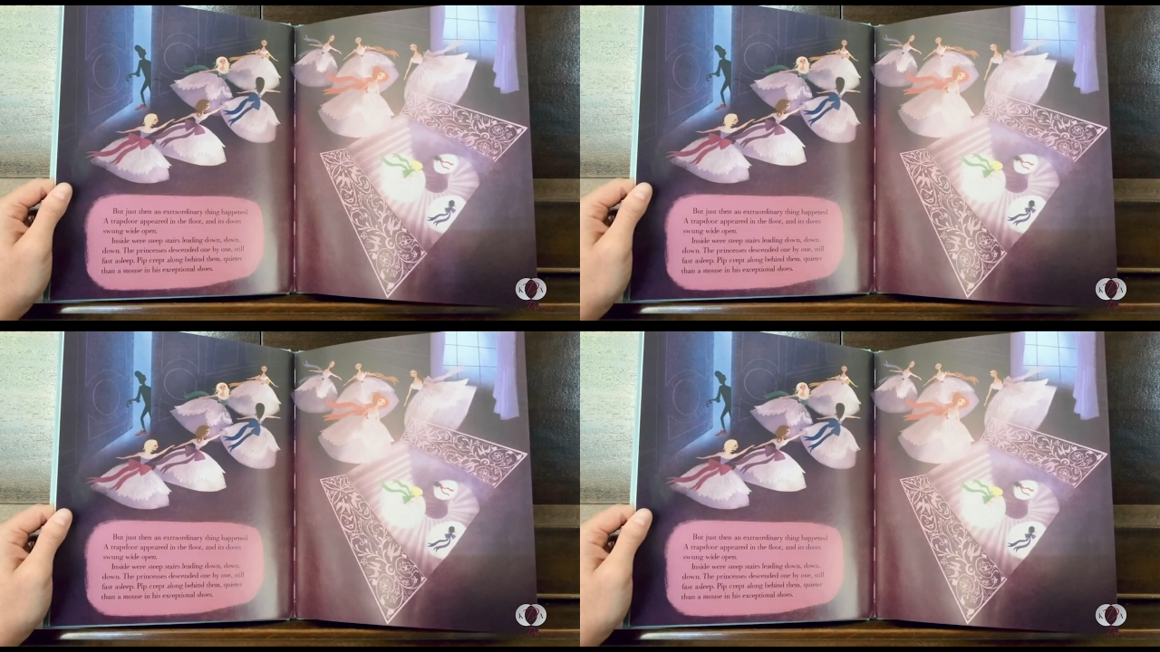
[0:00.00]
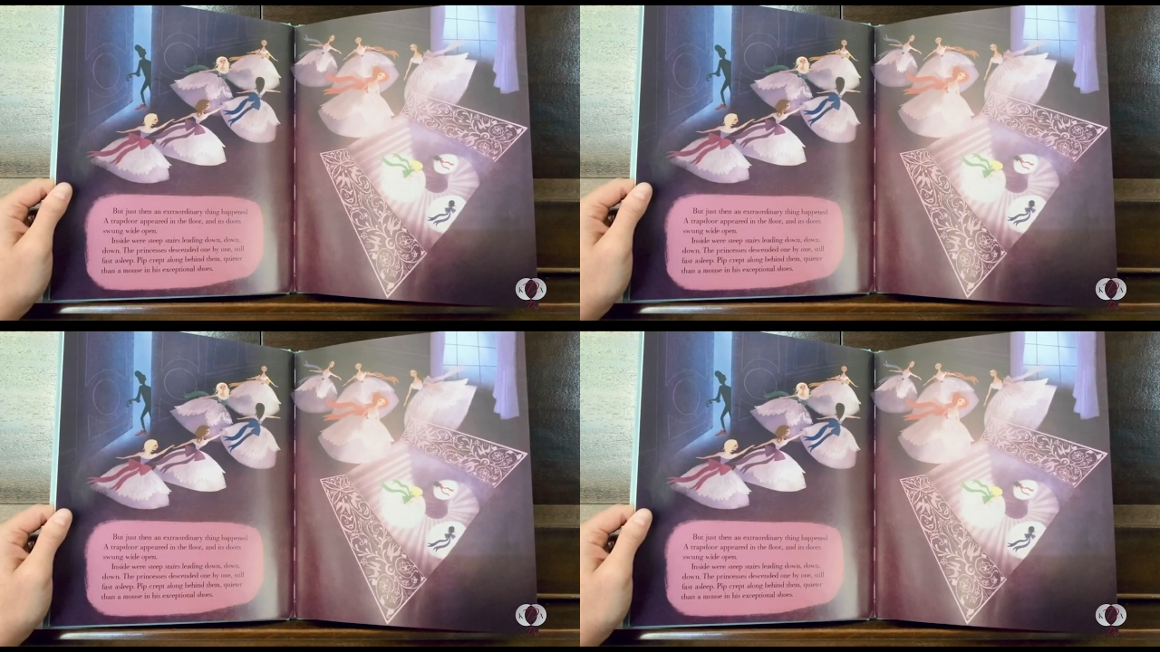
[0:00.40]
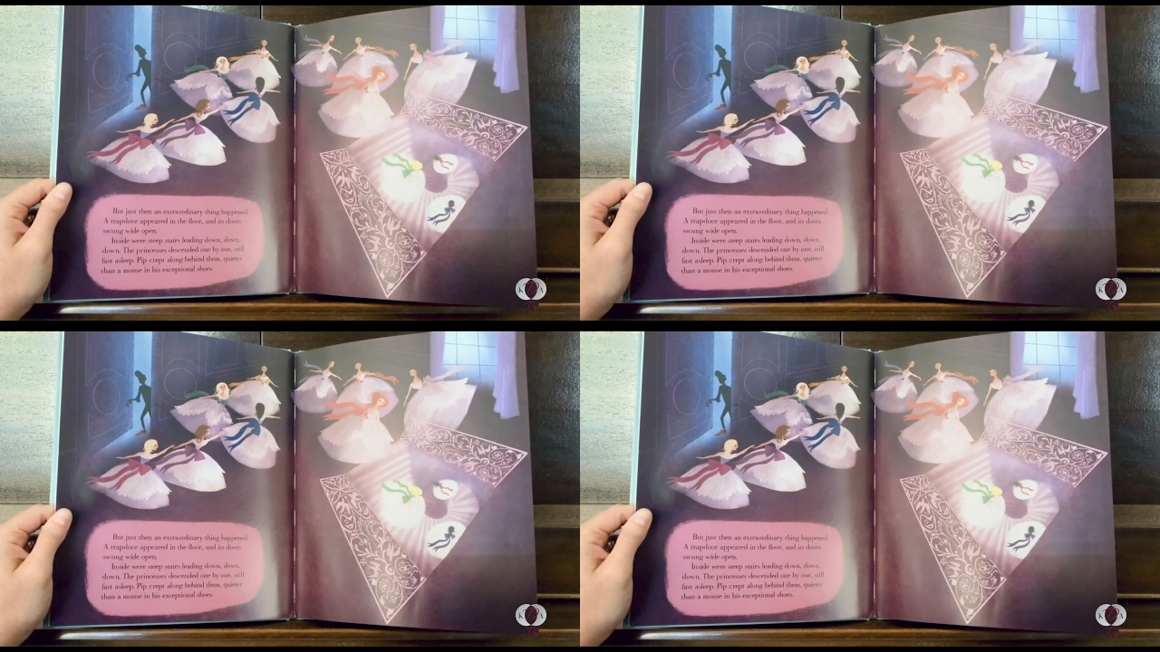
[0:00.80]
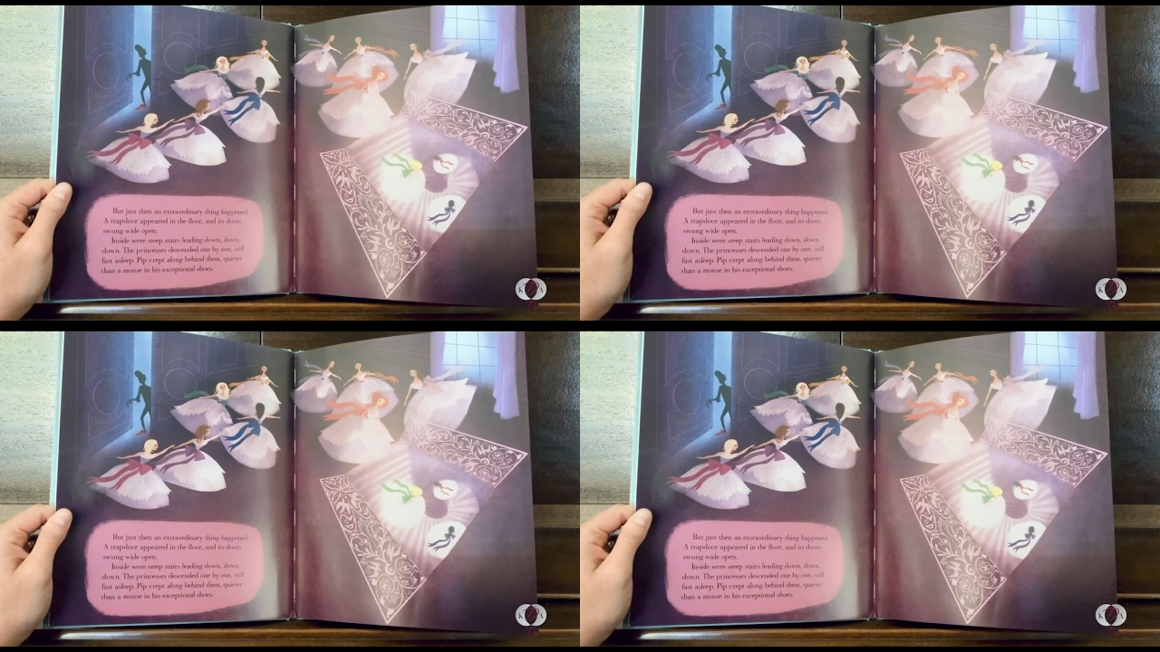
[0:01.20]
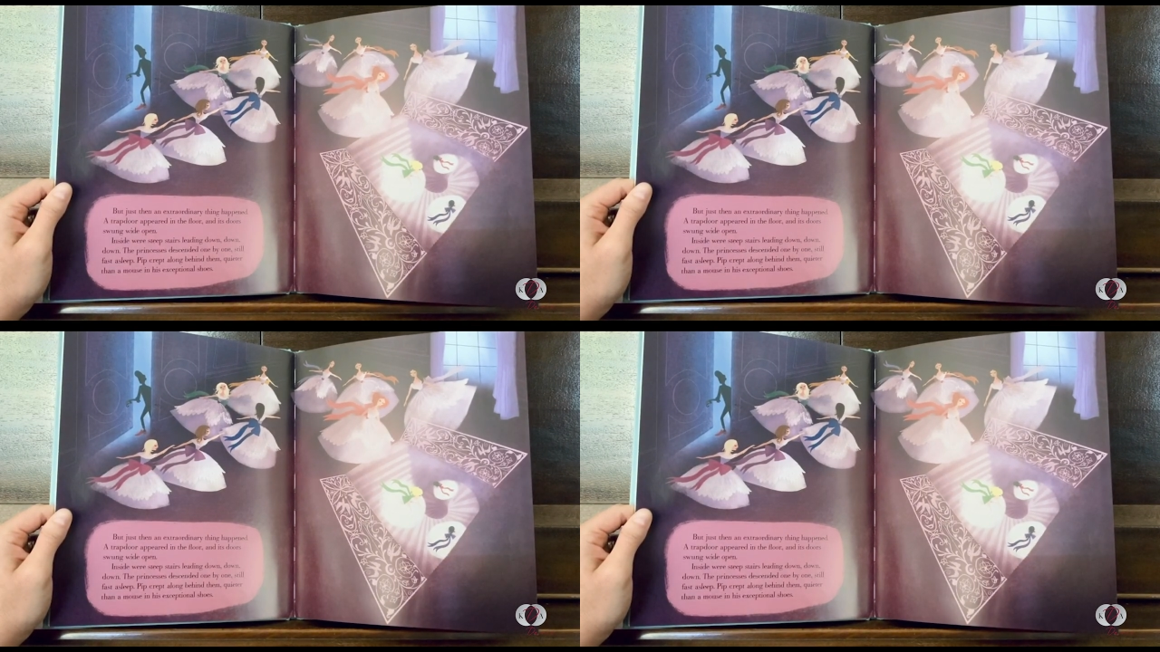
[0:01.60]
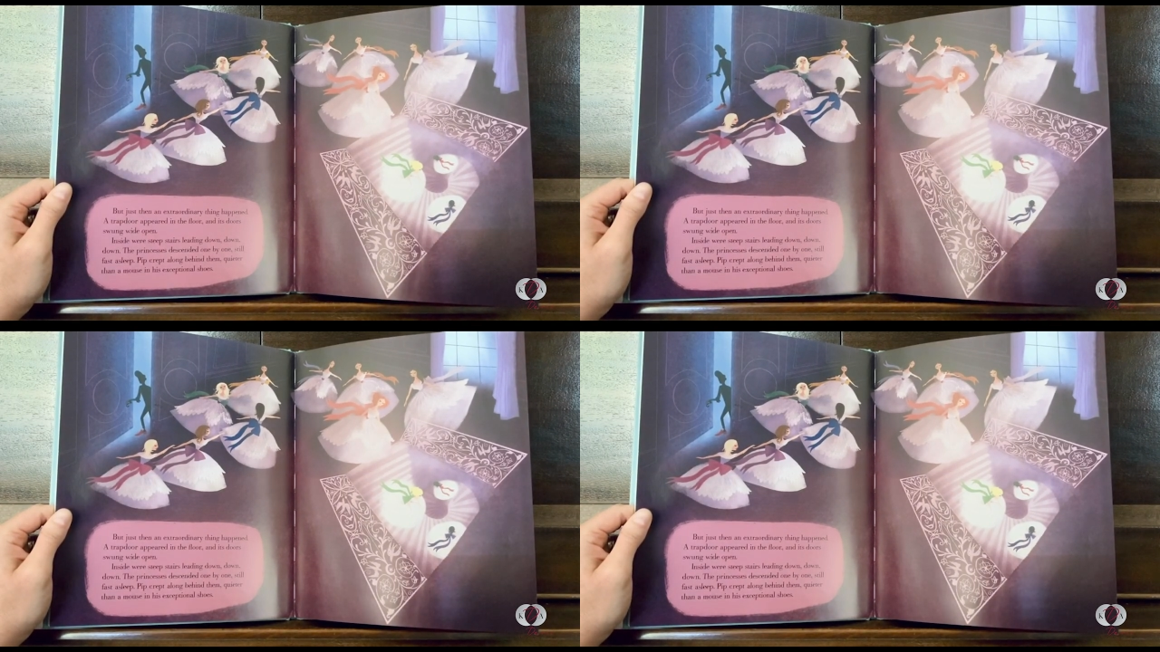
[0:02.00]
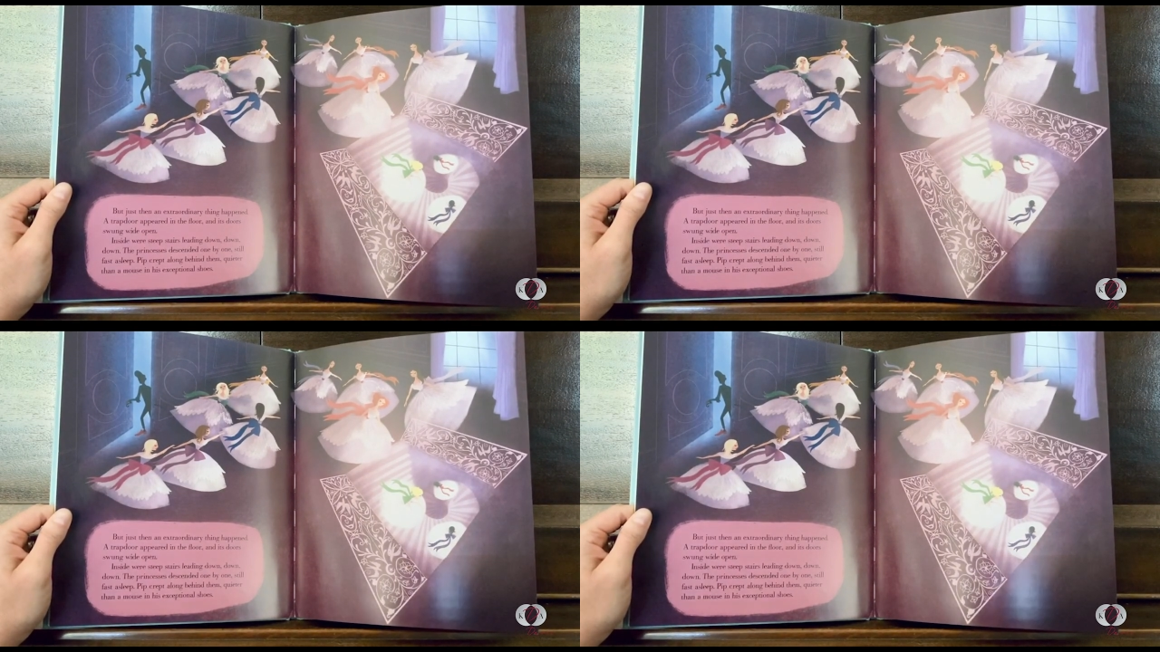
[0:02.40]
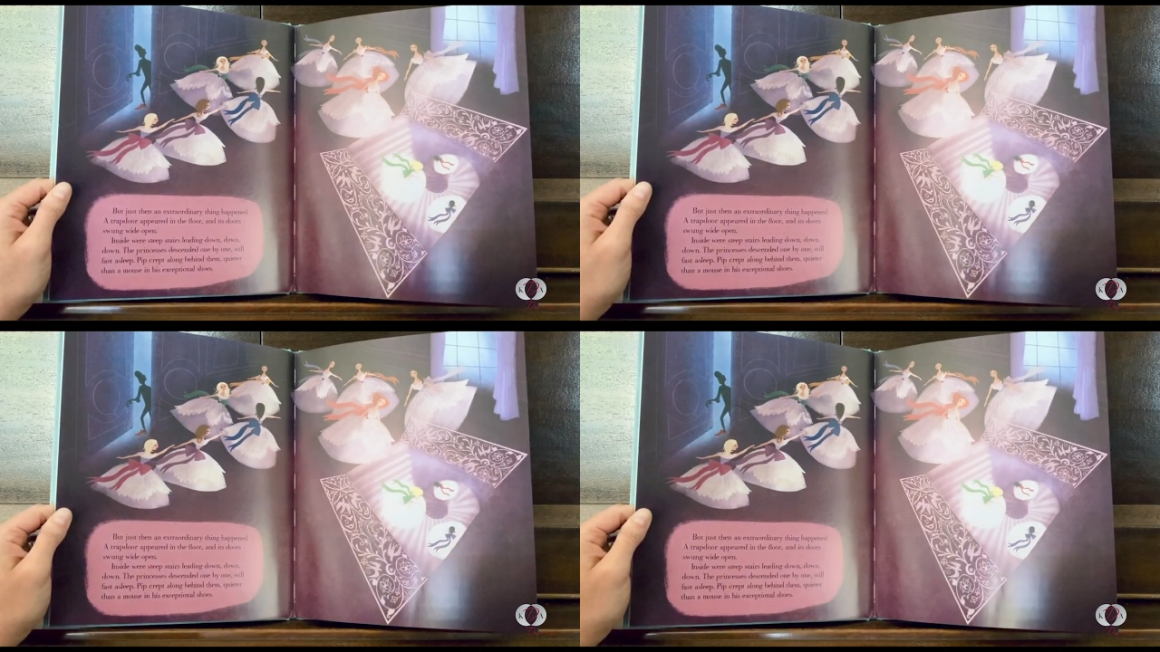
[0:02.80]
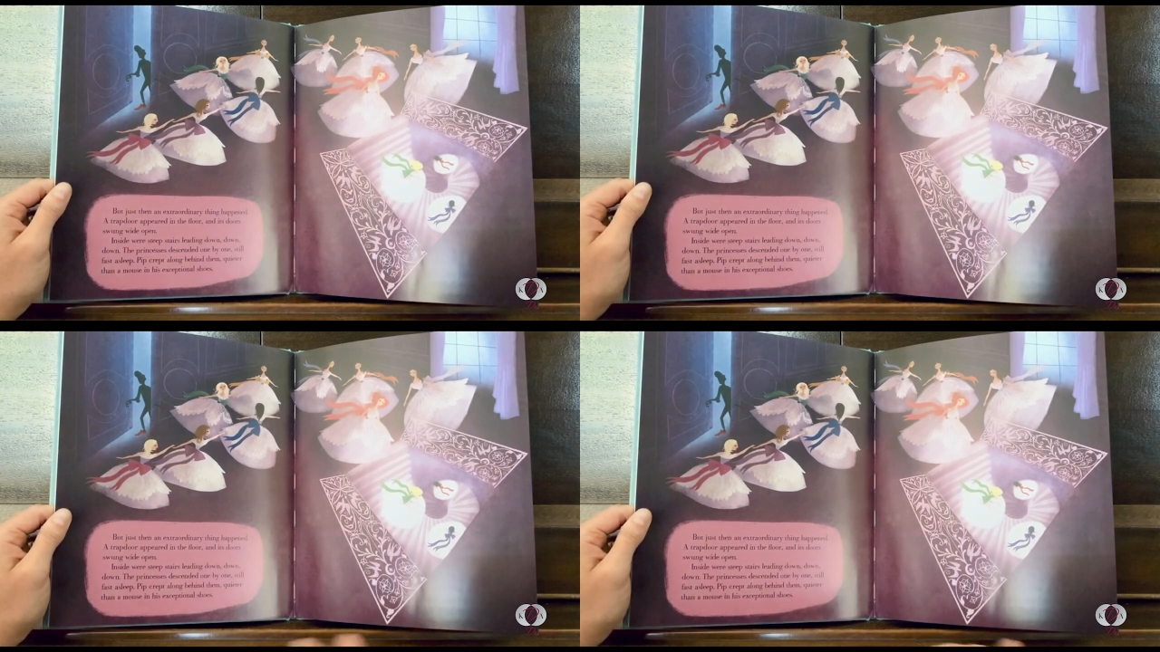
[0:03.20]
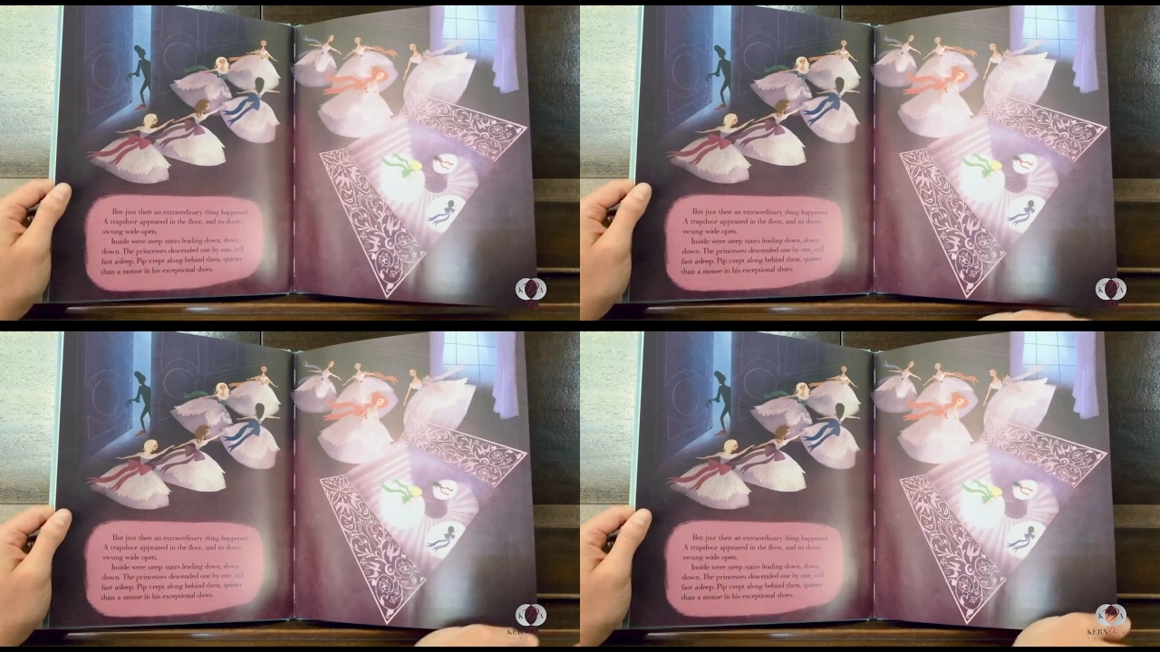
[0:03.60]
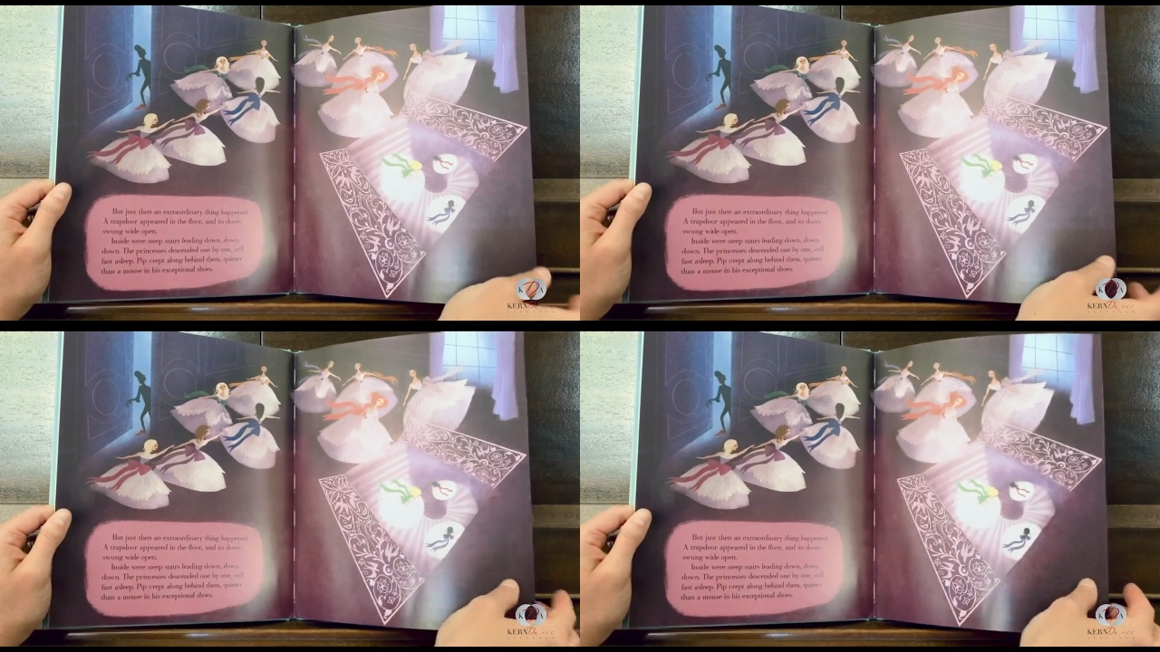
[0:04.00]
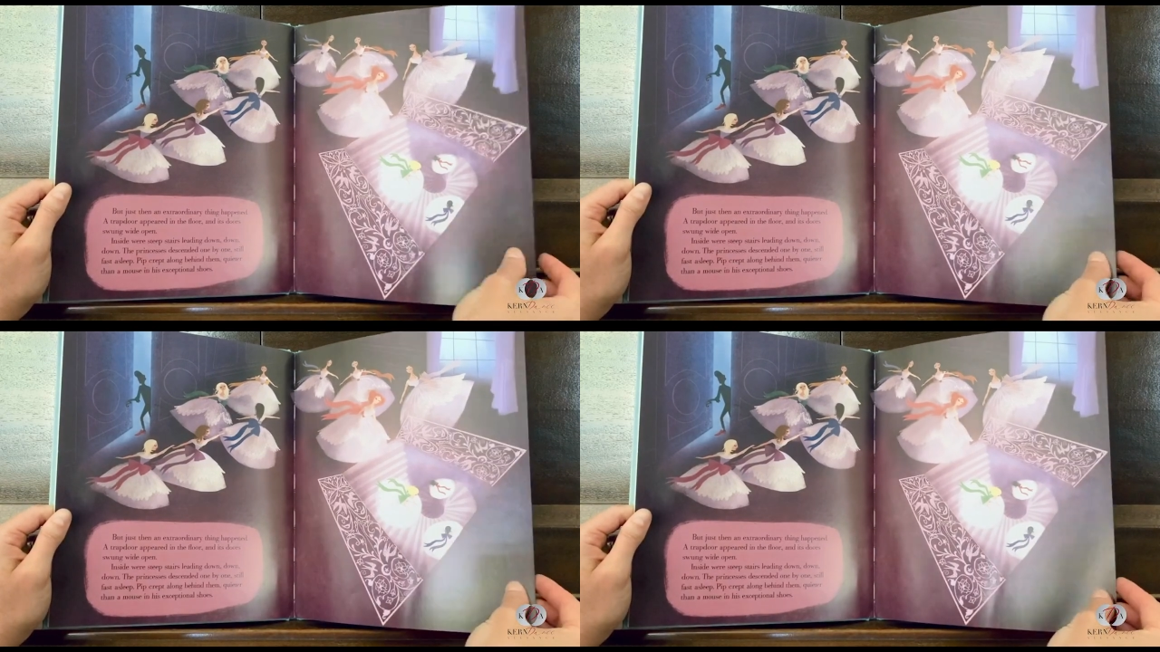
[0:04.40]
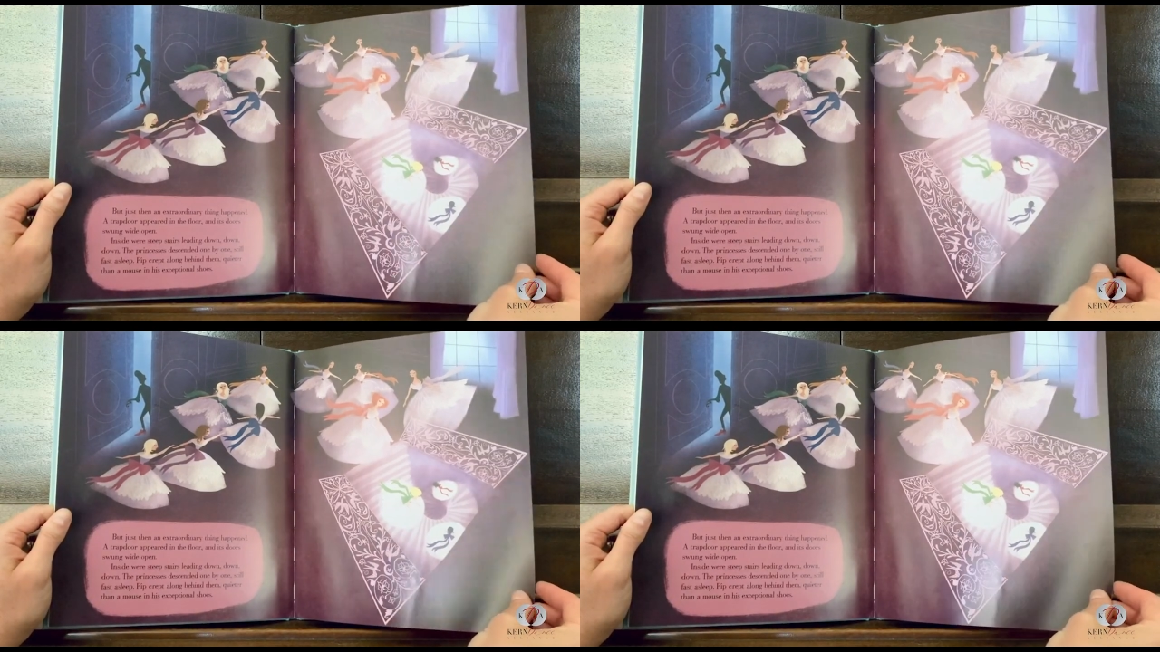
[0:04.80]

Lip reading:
(no speaker visible)